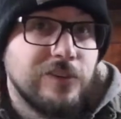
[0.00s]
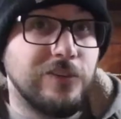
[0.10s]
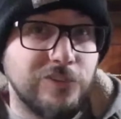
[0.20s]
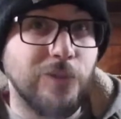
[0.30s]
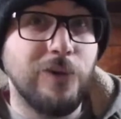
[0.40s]

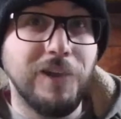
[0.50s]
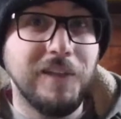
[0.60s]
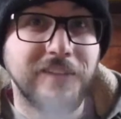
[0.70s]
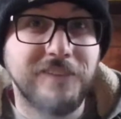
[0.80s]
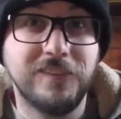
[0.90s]

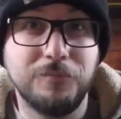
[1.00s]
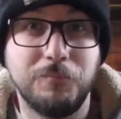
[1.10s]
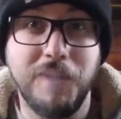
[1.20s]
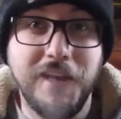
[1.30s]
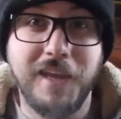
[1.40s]
enjoy
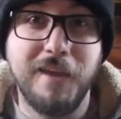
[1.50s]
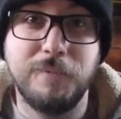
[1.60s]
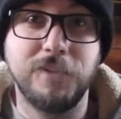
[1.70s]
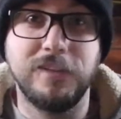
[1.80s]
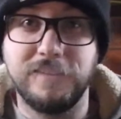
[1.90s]
being
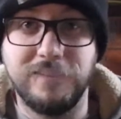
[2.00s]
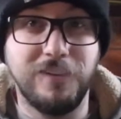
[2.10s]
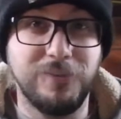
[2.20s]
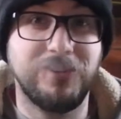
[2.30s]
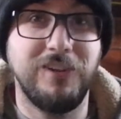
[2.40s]
able to, you
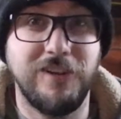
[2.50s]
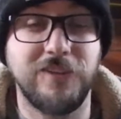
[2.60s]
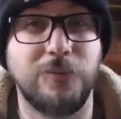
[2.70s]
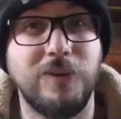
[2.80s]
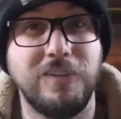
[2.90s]
know, see it on
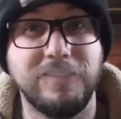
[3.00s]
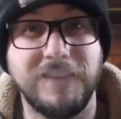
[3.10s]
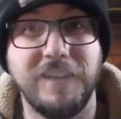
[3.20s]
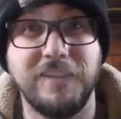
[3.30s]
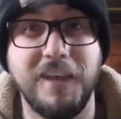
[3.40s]
the wall and
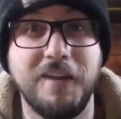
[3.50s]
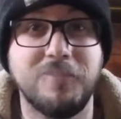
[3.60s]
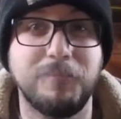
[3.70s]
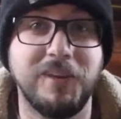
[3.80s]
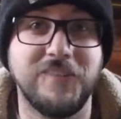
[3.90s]
kind of laugh
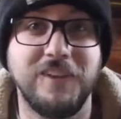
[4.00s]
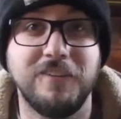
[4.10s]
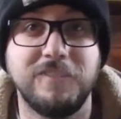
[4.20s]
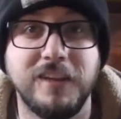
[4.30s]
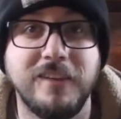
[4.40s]
to
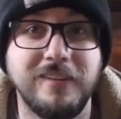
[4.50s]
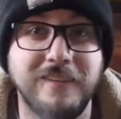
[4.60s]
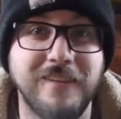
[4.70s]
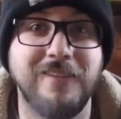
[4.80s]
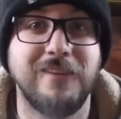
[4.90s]
myself like,
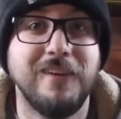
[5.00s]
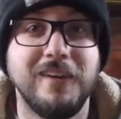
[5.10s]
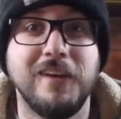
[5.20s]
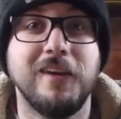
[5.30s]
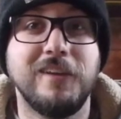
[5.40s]

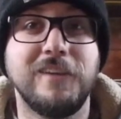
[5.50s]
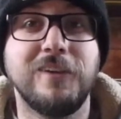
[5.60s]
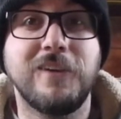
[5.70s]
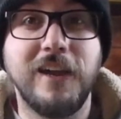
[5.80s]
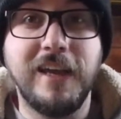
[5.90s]
you're
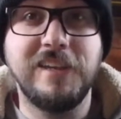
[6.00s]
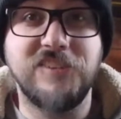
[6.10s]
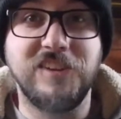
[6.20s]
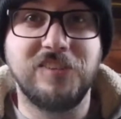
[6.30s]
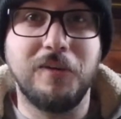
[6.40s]

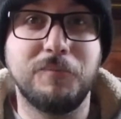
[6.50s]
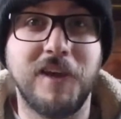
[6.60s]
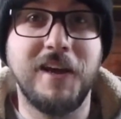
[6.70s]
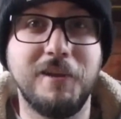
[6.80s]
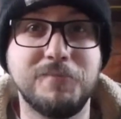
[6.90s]
crazy
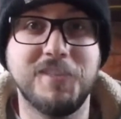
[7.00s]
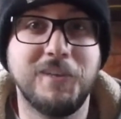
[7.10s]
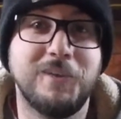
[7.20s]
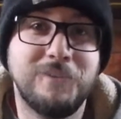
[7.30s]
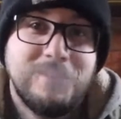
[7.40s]
sometimes, you
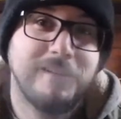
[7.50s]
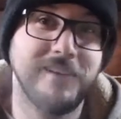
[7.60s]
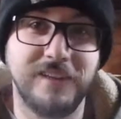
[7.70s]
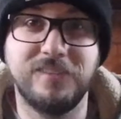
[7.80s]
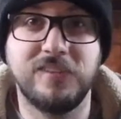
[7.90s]
know.
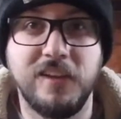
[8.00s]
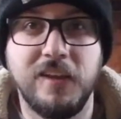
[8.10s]
It's